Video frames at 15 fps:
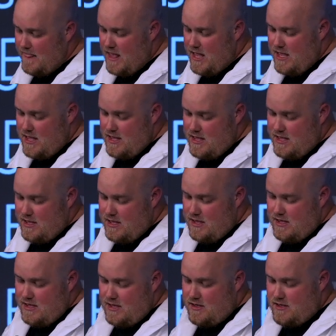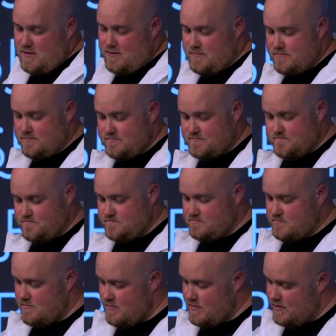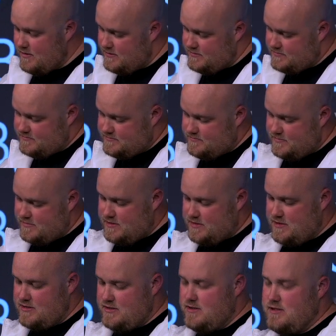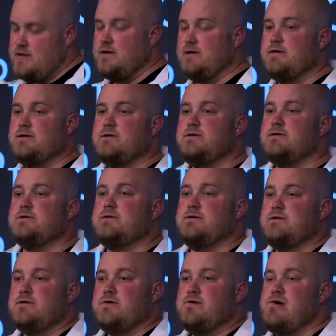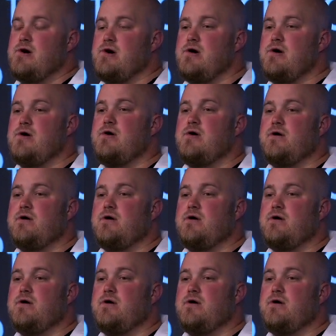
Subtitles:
Nothing is said.